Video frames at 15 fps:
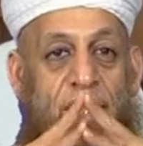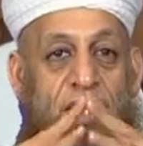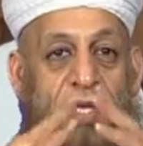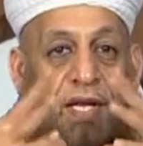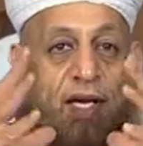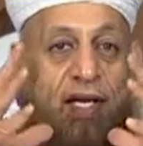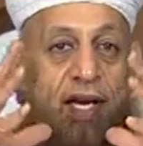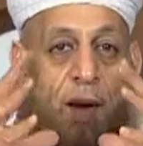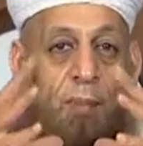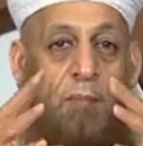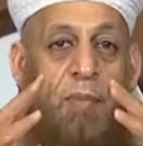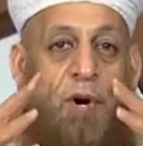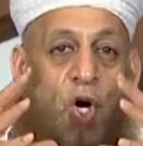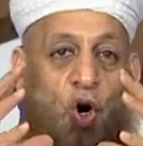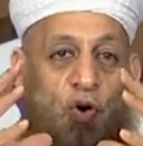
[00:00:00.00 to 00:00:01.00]
The
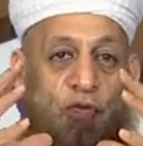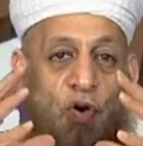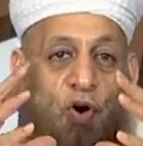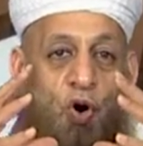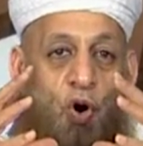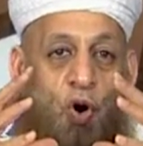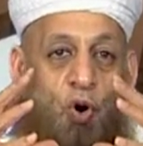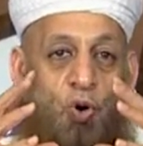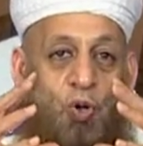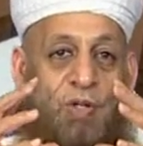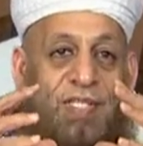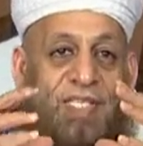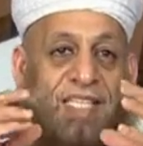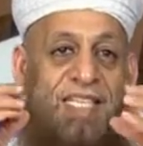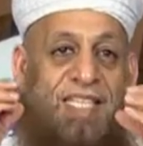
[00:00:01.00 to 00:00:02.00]
number of
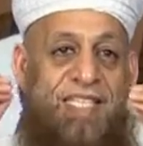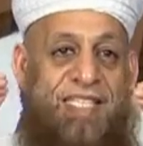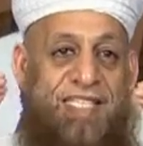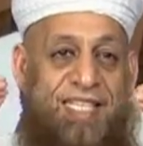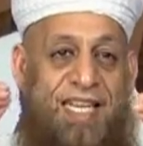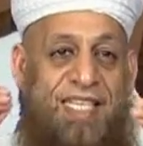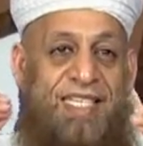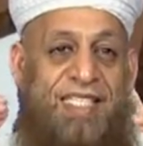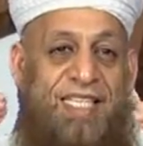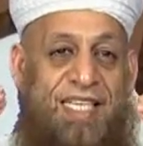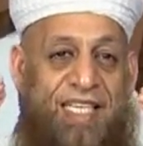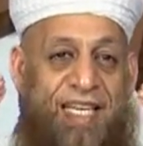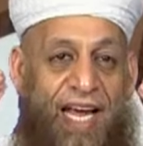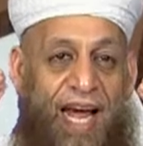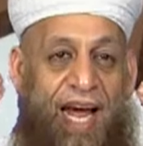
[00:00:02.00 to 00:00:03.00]
holes in the
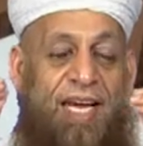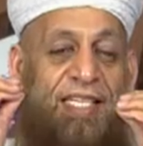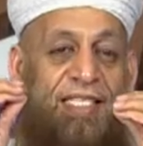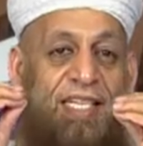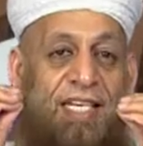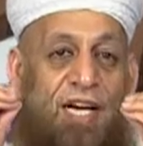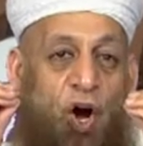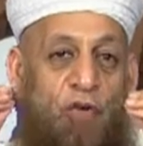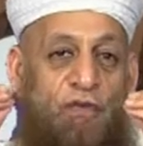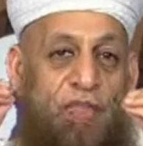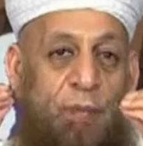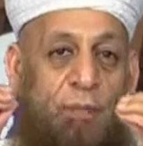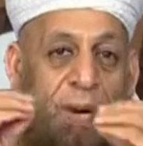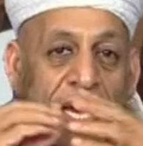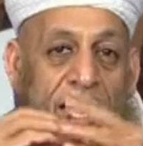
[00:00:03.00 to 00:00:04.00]
sensory antenna of the
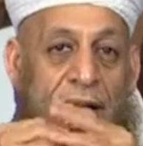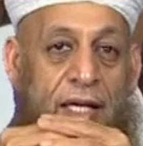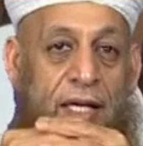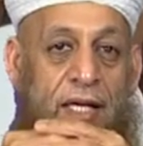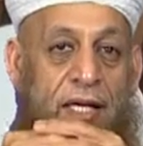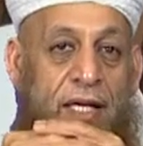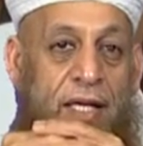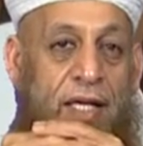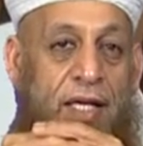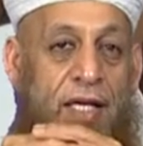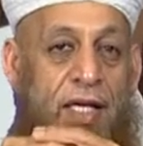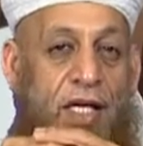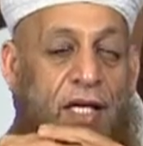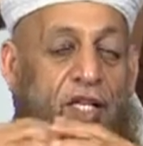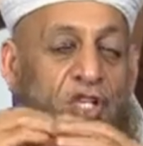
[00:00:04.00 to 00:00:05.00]
male
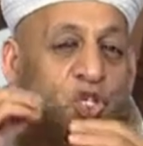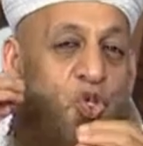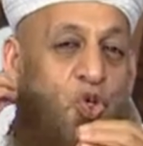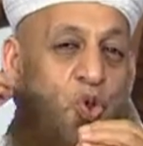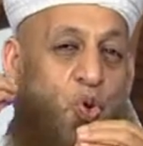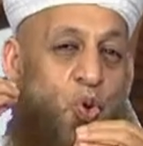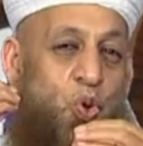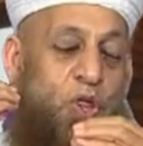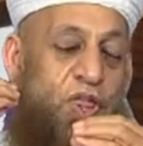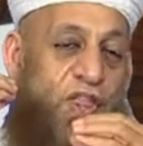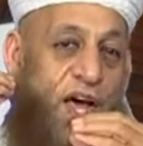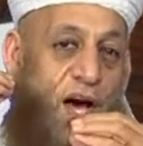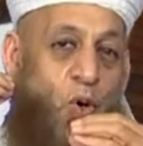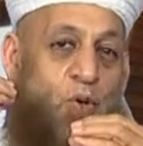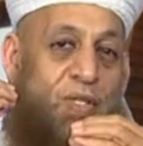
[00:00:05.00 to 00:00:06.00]
is
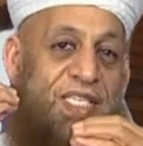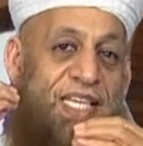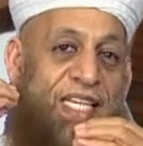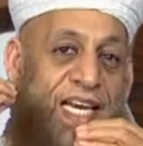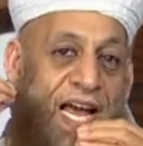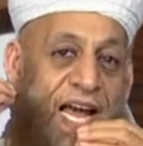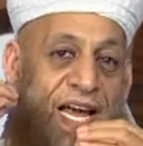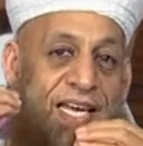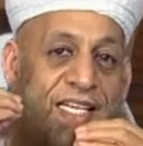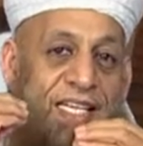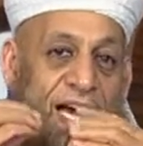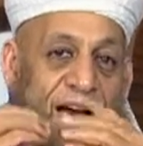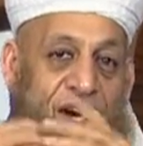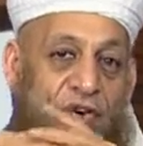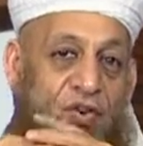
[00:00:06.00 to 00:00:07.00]

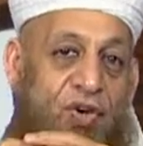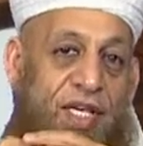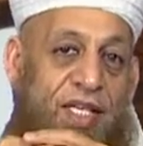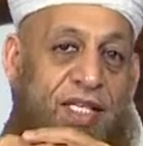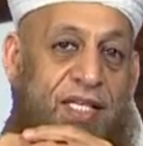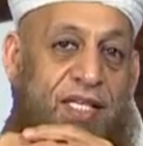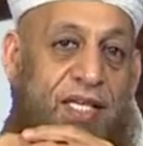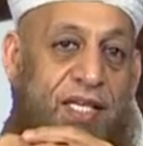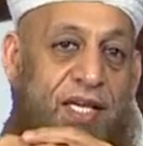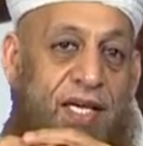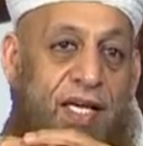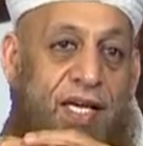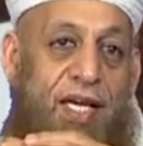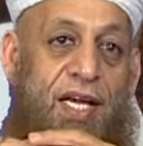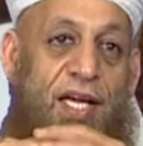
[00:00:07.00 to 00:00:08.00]
2,800,
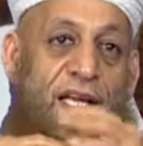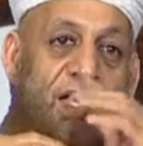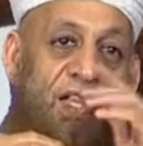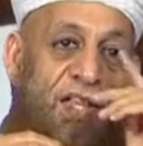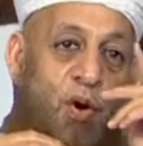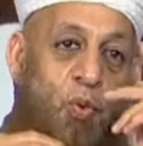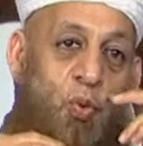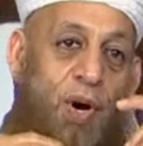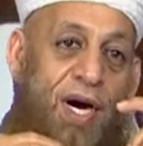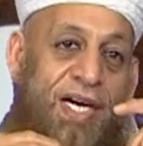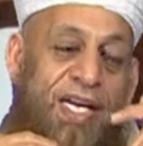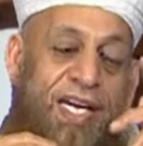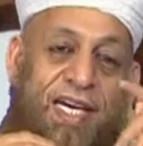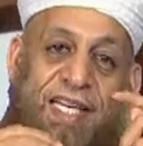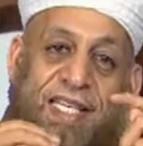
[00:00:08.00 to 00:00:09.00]
in the
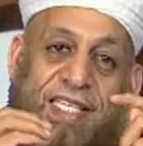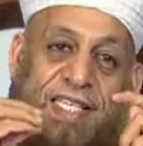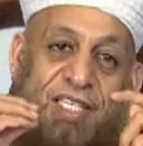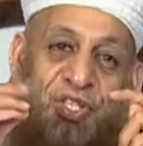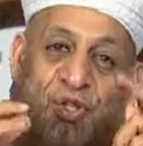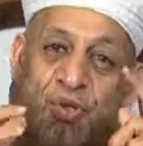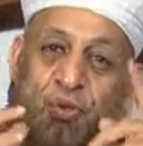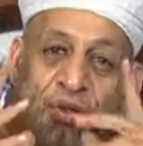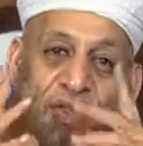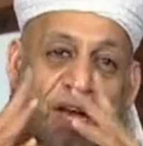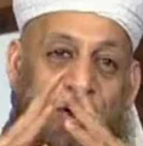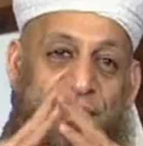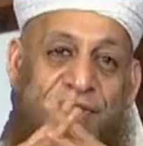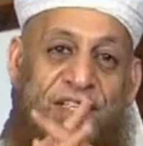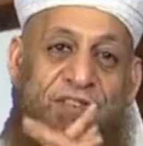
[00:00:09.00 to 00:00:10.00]
worker it is
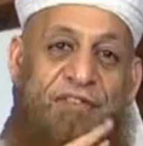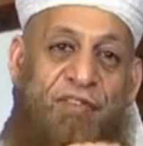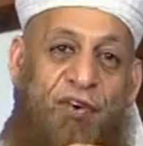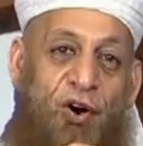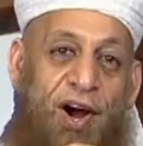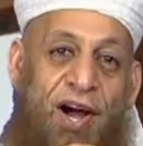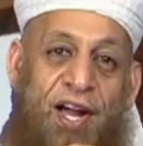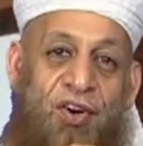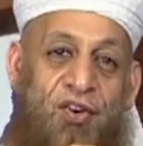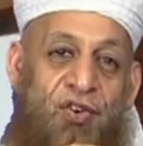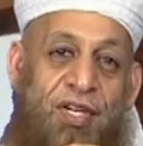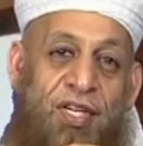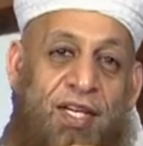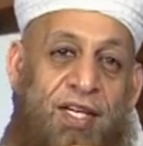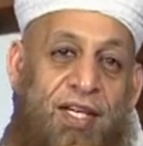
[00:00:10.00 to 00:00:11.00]

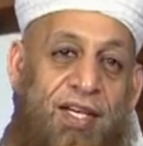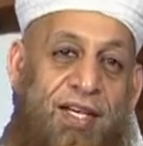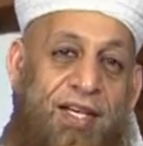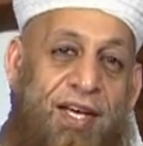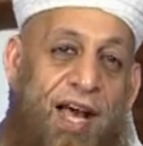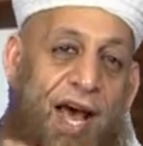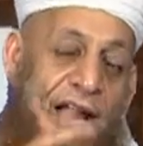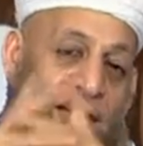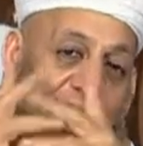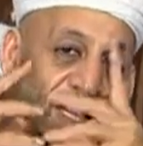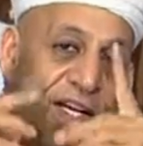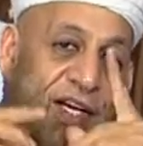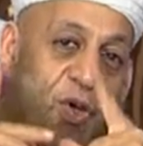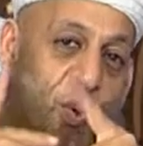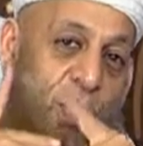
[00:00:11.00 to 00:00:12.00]
2,400, and in
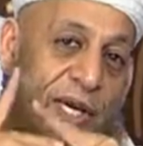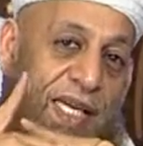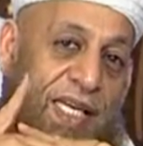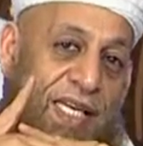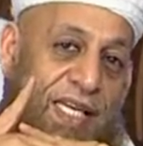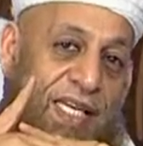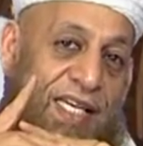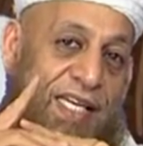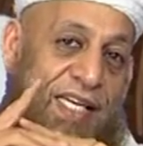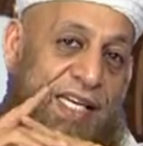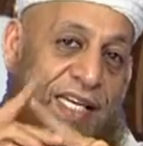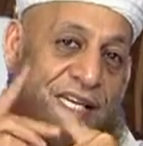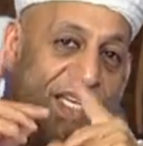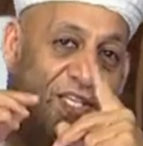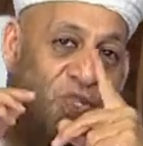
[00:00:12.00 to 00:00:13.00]
the queen
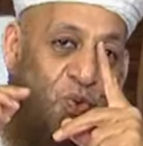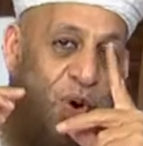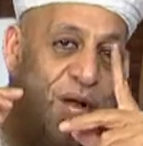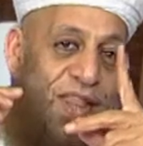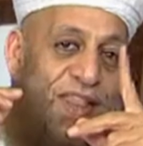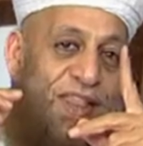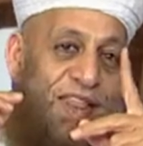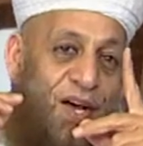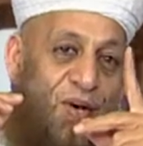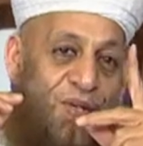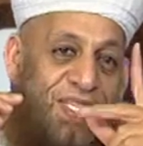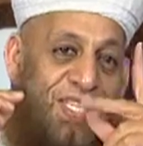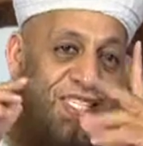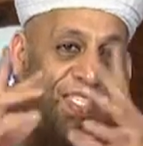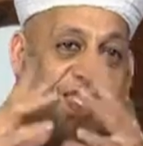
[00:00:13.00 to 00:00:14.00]
it is
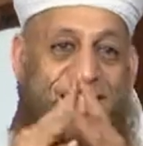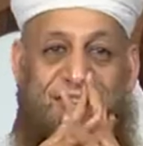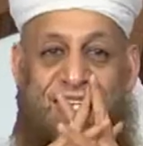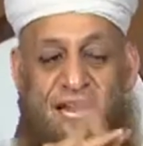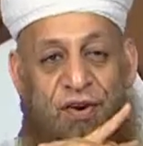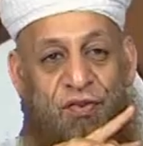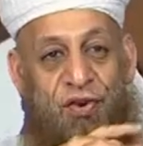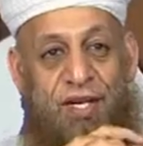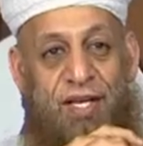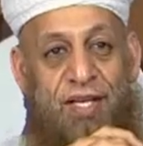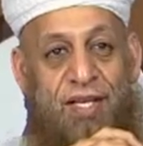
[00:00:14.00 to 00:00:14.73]
1,600.